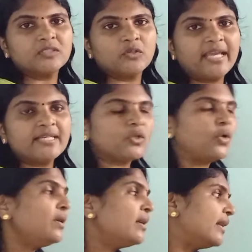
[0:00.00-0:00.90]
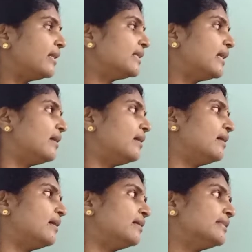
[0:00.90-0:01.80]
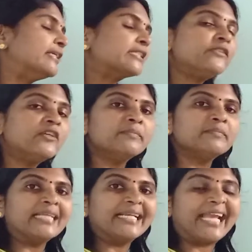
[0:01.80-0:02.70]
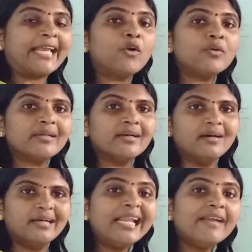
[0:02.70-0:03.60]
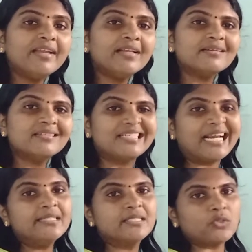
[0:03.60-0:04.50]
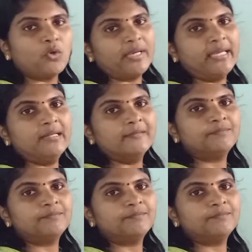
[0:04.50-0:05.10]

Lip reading: Okay, so the earthworm that cannot live in dry soil.